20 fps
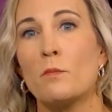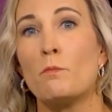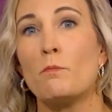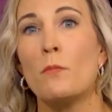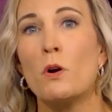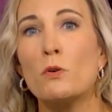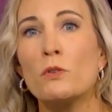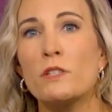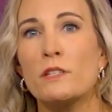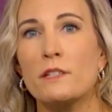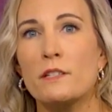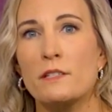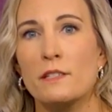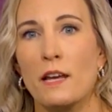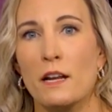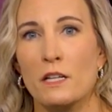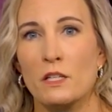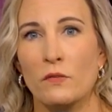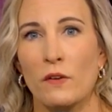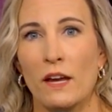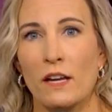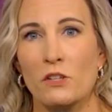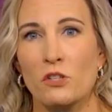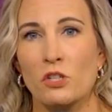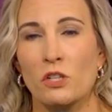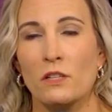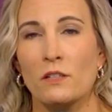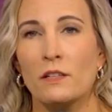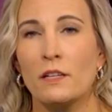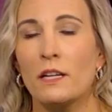the most
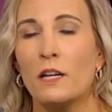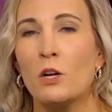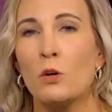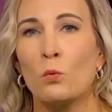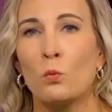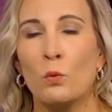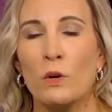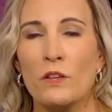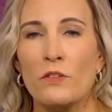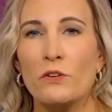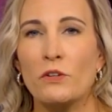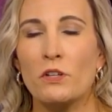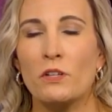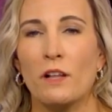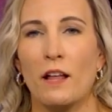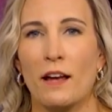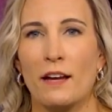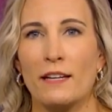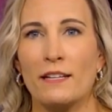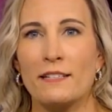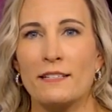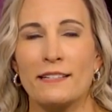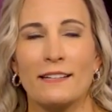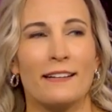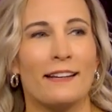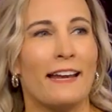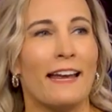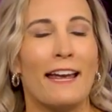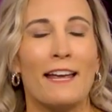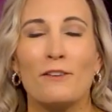dissatisfaction with your client
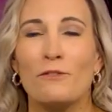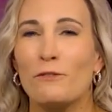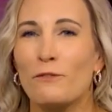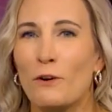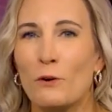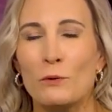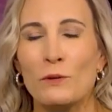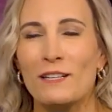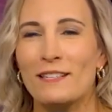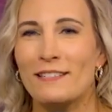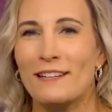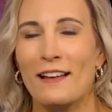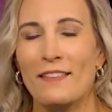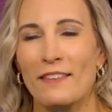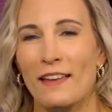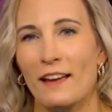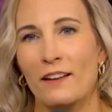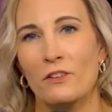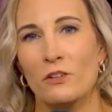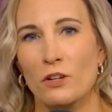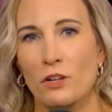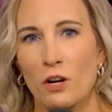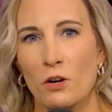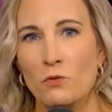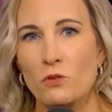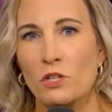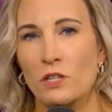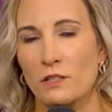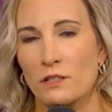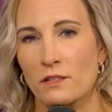and focused on that in your
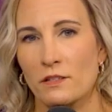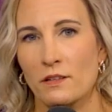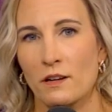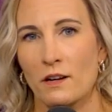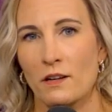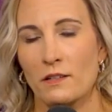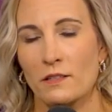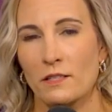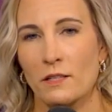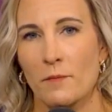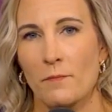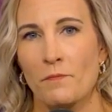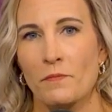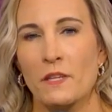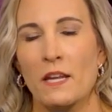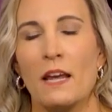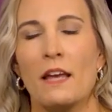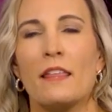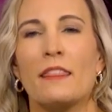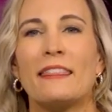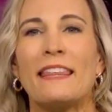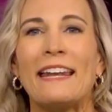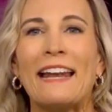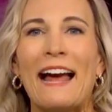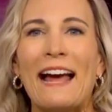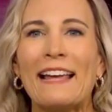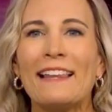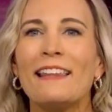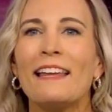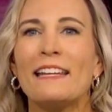coaching to start? Then
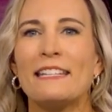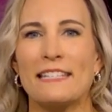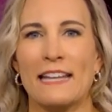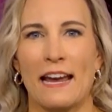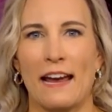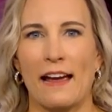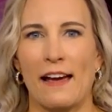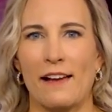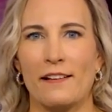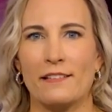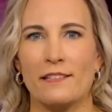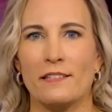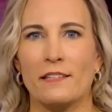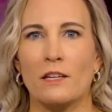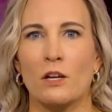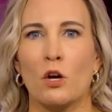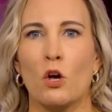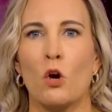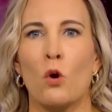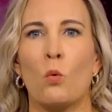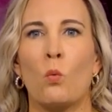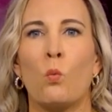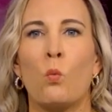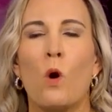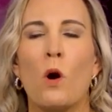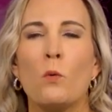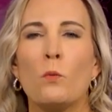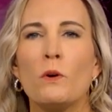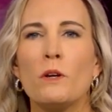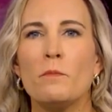I like to ask,
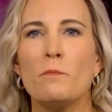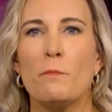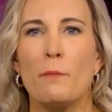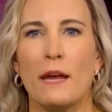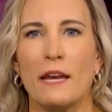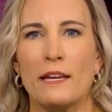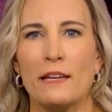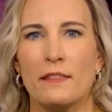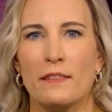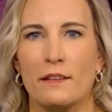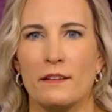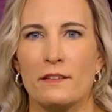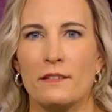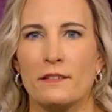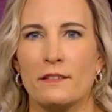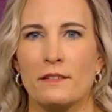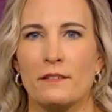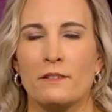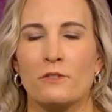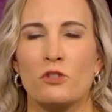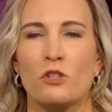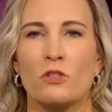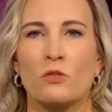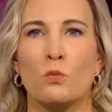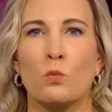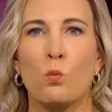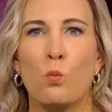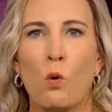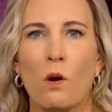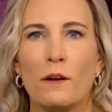what would make this just
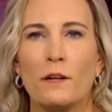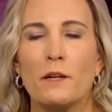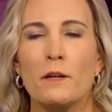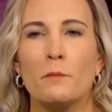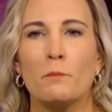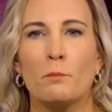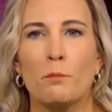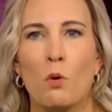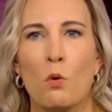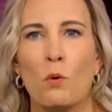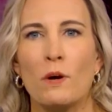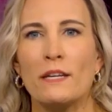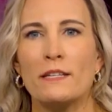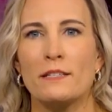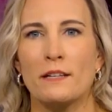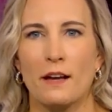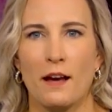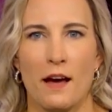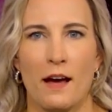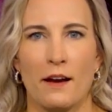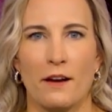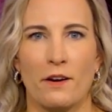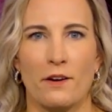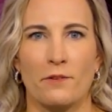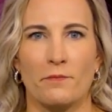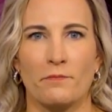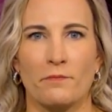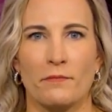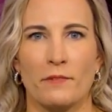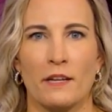1 point
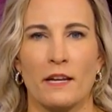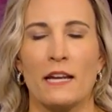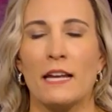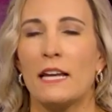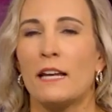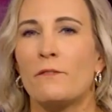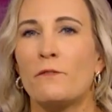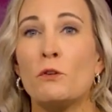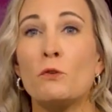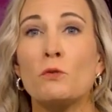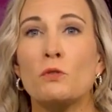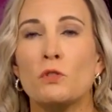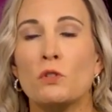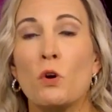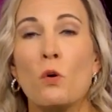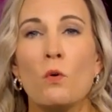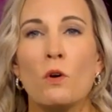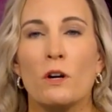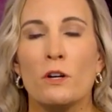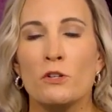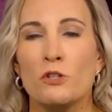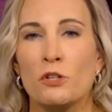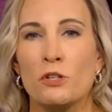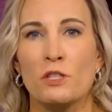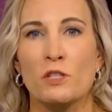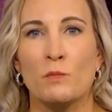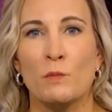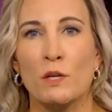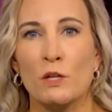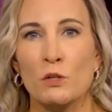higher? If you scored your
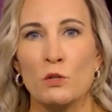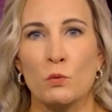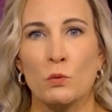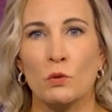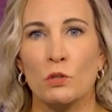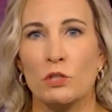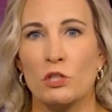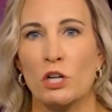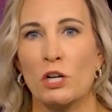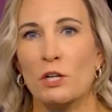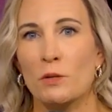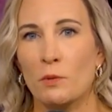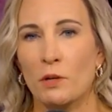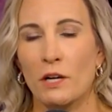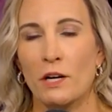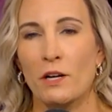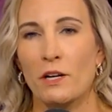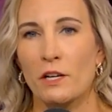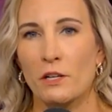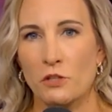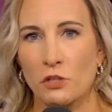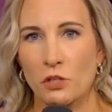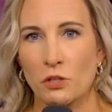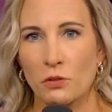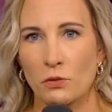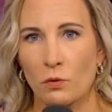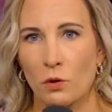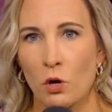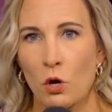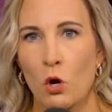spiritual or charitable area
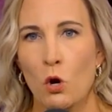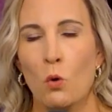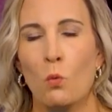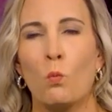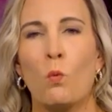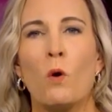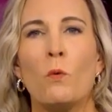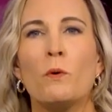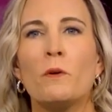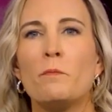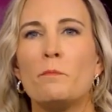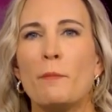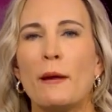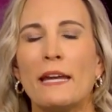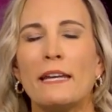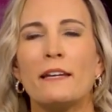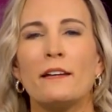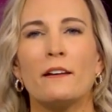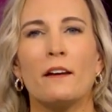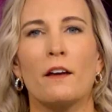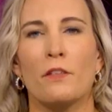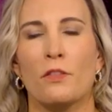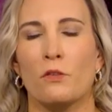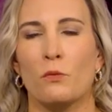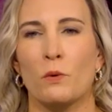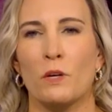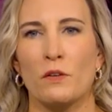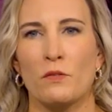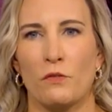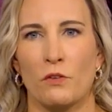2, what would make it a
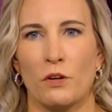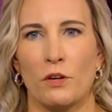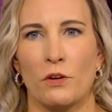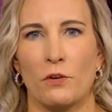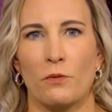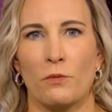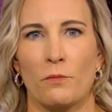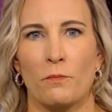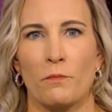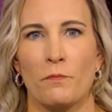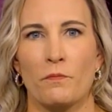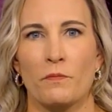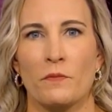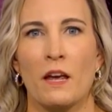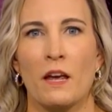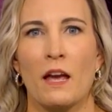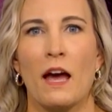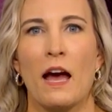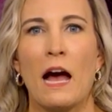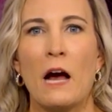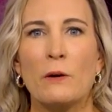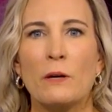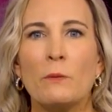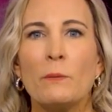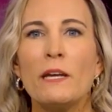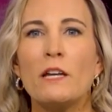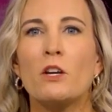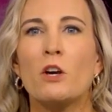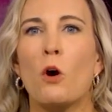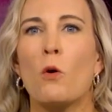3 for you? How can
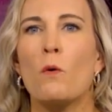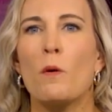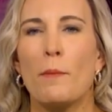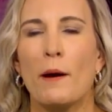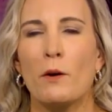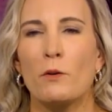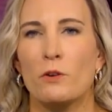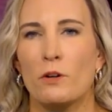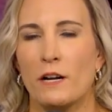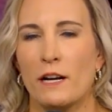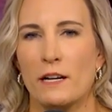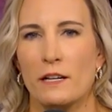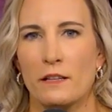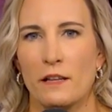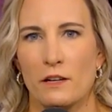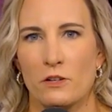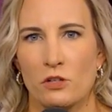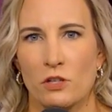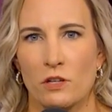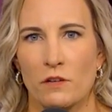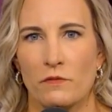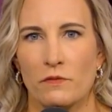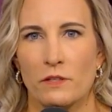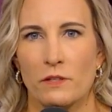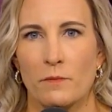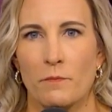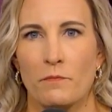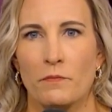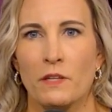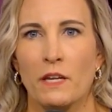we go about creating that shift?
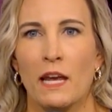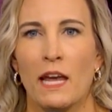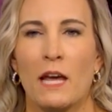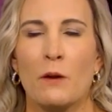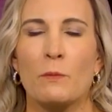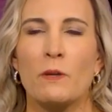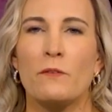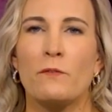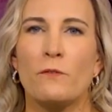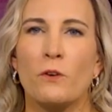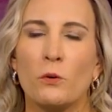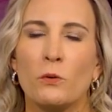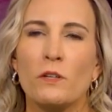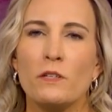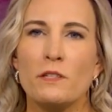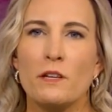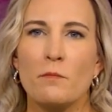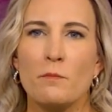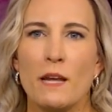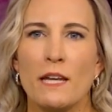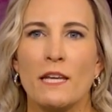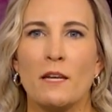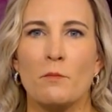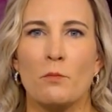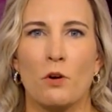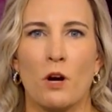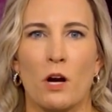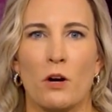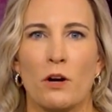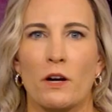And we focus on making
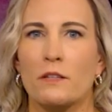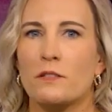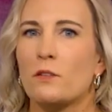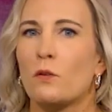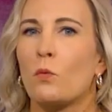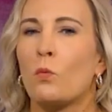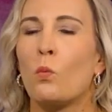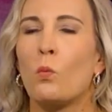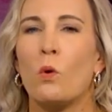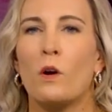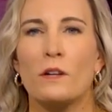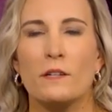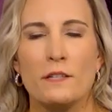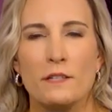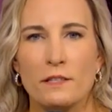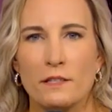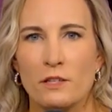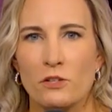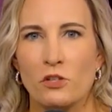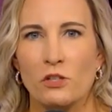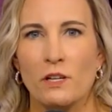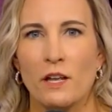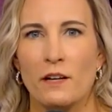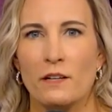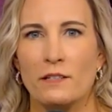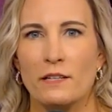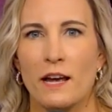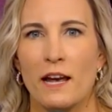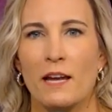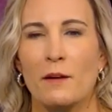progress one decision at a
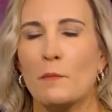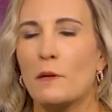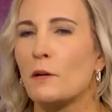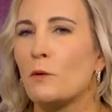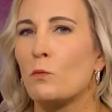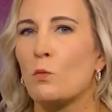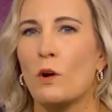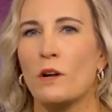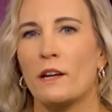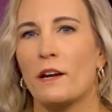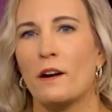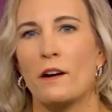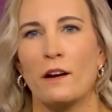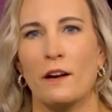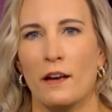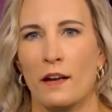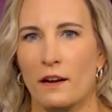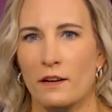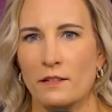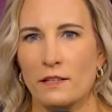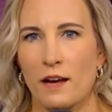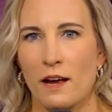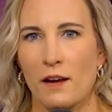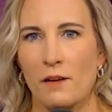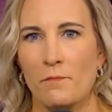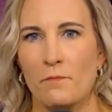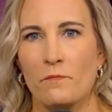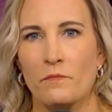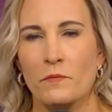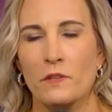time and in one area at a
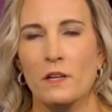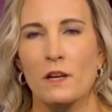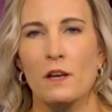time.